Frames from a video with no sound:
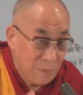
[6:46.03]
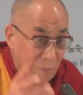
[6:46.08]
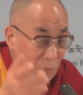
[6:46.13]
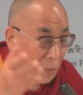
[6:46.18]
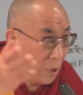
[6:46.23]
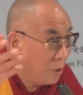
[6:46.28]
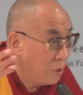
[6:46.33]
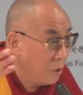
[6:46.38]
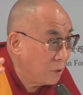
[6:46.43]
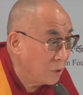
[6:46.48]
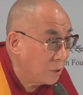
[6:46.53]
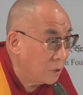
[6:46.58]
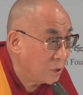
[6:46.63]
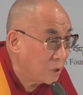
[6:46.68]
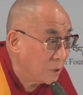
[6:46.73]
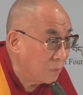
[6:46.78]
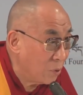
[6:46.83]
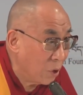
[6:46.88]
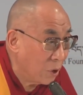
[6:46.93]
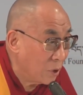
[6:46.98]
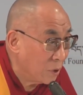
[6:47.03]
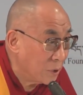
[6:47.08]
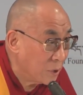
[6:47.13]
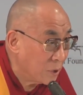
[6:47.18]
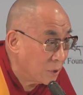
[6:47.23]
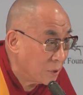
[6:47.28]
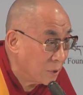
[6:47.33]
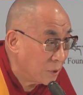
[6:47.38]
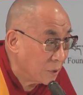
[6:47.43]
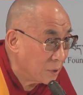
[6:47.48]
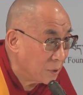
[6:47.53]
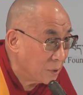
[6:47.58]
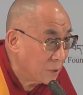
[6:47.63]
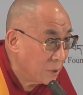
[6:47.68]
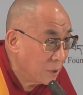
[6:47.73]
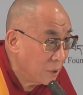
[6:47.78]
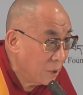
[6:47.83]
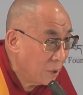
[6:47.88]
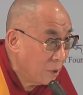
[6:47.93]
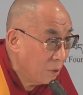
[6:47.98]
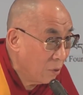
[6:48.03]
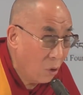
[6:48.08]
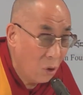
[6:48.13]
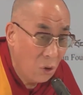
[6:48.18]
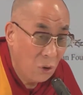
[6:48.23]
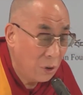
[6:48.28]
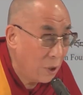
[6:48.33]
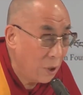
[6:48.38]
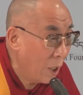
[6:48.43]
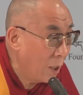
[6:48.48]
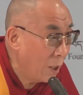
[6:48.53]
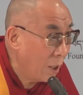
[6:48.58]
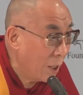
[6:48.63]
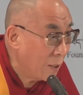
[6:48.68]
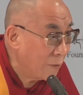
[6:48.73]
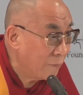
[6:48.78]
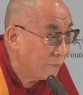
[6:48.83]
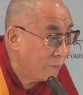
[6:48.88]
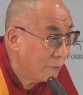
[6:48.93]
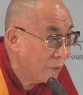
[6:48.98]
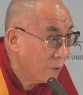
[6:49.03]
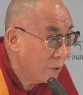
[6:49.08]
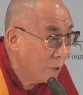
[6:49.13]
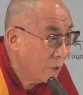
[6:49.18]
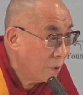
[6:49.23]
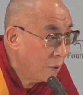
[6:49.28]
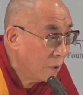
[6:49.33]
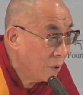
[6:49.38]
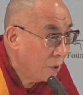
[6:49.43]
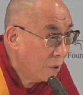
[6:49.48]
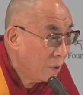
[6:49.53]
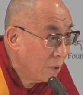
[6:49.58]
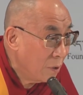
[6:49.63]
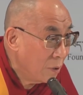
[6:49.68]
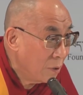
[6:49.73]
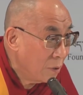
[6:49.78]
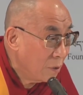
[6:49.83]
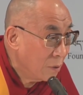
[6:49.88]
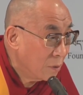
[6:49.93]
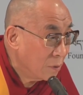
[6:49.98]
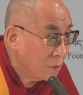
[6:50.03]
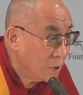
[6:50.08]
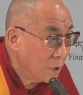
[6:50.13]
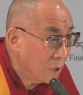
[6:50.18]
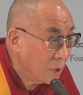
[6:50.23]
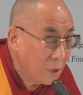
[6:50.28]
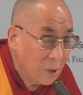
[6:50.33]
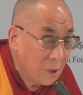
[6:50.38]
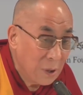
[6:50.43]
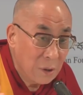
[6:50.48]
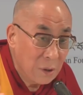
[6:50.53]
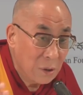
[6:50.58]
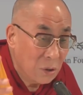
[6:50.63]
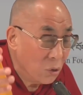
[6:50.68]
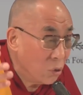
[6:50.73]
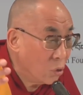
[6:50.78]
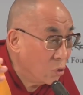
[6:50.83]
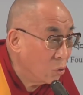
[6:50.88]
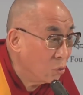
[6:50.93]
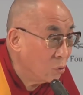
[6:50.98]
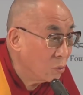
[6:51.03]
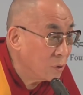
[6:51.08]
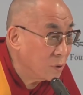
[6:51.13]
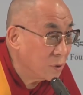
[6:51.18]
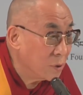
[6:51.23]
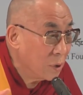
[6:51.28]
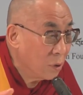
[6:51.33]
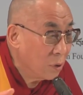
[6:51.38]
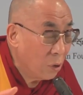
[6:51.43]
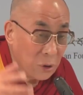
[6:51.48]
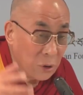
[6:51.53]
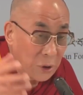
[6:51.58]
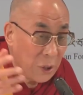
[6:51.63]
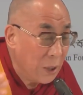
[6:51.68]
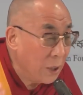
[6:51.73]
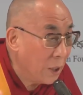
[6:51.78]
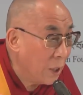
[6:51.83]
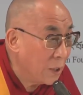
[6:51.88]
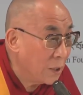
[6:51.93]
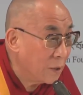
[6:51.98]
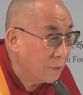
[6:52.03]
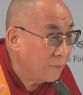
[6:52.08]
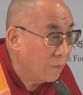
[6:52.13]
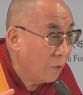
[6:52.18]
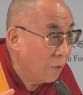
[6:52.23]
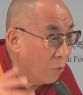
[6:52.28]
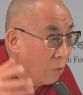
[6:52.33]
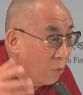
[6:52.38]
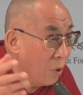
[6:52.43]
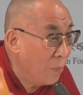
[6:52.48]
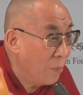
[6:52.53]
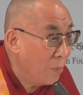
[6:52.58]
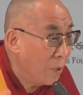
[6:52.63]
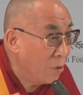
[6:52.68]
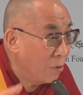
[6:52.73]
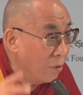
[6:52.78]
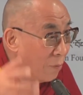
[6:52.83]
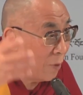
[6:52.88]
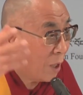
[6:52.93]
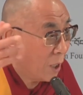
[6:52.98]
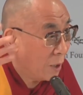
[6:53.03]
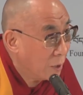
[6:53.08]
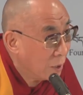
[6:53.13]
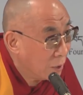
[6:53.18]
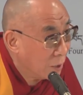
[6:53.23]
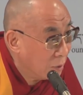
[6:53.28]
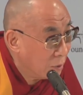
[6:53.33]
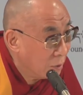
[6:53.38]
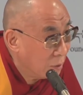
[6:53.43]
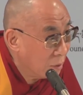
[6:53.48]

Many Christian brothers and sisters hold their life, you see, use or dedicated for well-being of others.